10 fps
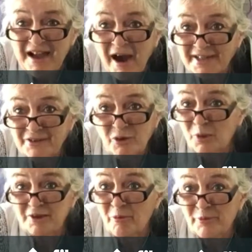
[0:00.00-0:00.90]
I don't know
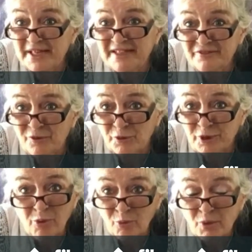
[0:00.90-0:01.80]
what I'll bring in for
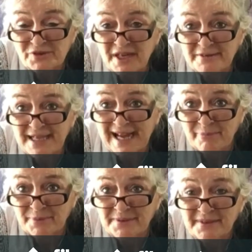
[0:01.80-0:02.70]
you or what's going to
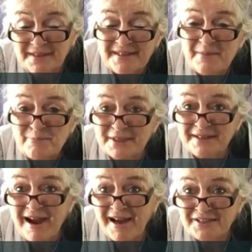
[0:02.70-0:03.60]
happen, but
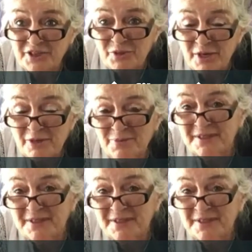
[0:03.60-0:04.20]
I do hope